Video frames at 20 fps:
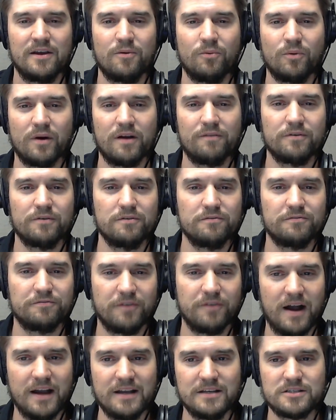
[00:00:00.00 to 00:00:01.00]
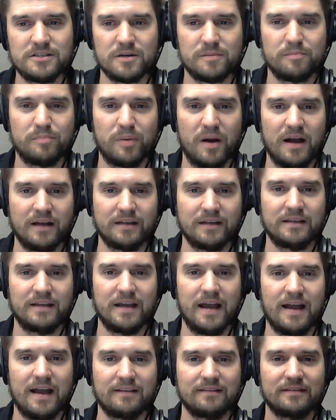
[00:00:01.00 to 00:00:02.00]
wherever you find your
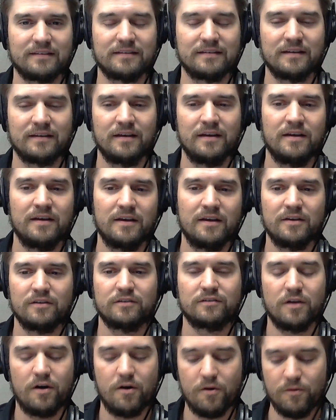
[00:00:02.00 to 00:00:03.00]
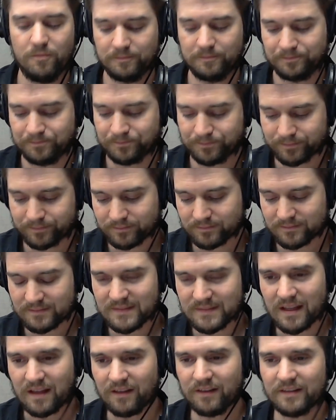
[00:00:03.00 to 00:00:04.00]
podcasts. So
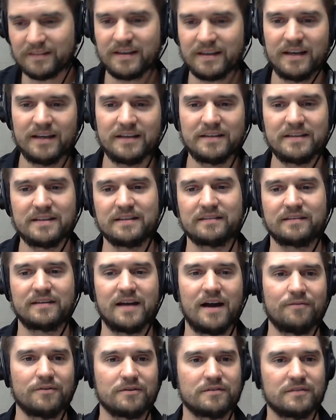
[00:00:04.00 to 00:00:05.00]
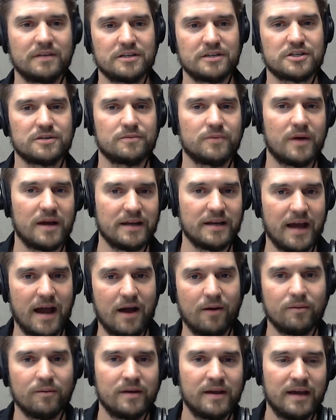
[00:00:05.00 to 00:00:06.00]
let's get into this conversation right
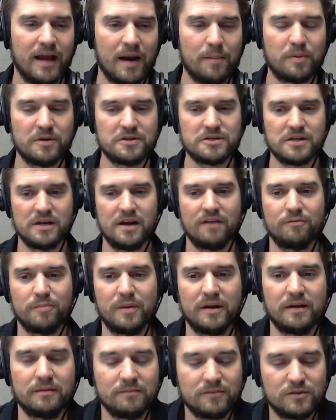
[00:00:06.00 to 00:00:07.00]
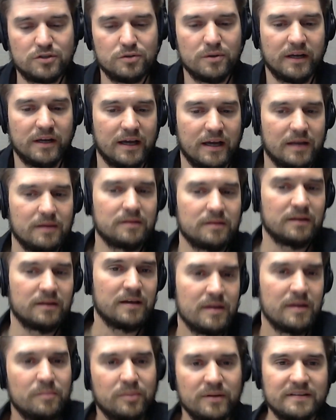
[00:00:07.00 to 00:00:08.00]
now. And I appreciate everybody tuning in. And
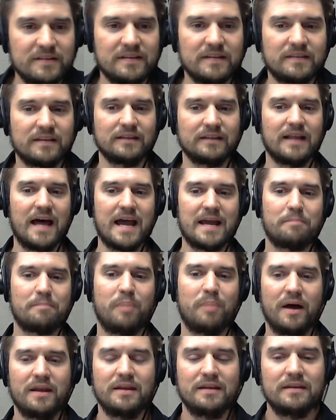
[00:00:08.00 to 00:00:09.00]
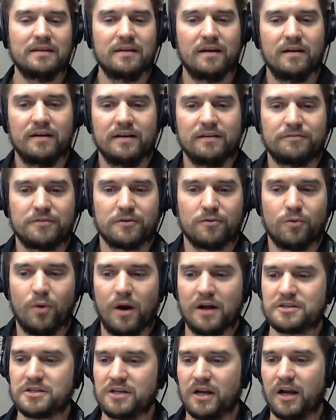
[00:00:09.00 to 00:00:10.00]
please hit the like button if you're
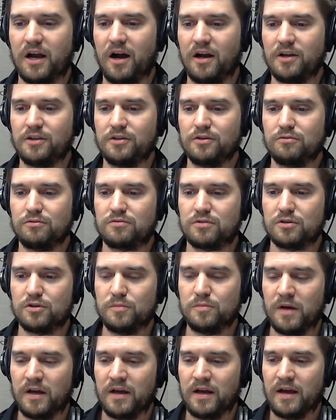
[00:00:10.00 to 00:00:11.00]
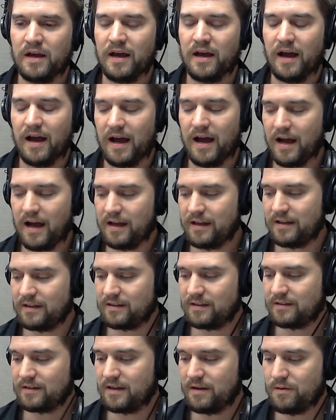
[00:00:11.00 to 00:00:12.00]
watching on YouTube.
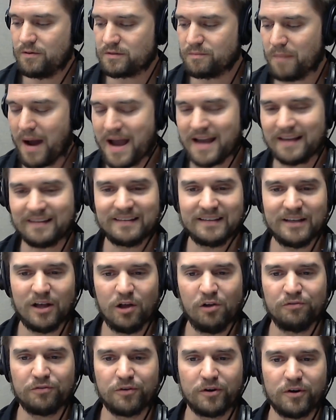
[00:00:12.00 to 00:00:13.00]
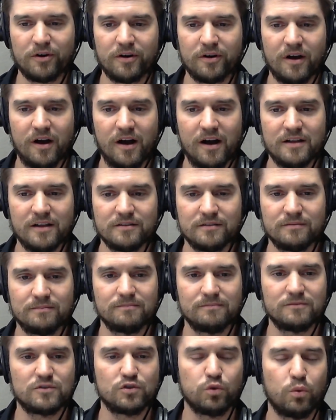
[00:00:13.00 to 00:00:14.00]
It was Mike Silver
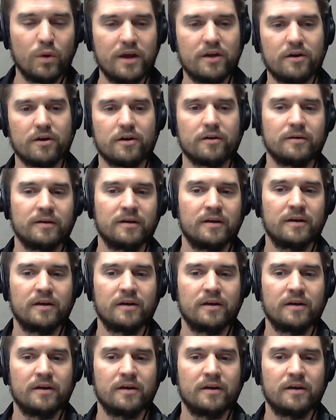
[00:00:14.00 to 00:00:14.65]
on Twitter